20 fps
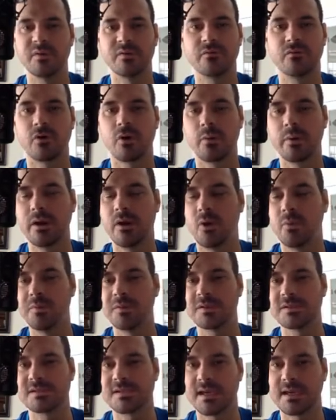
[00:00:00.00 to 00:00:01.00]
Before we
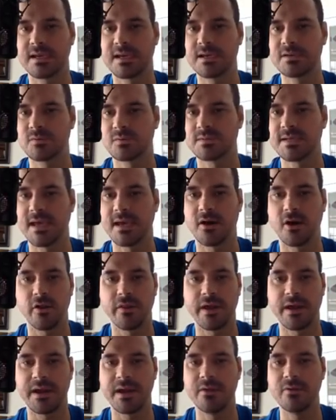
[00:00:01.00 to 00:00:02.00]
open the site, guys, we'll take
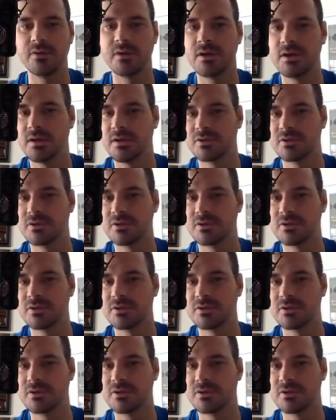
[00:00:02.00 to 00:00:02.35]
all that out.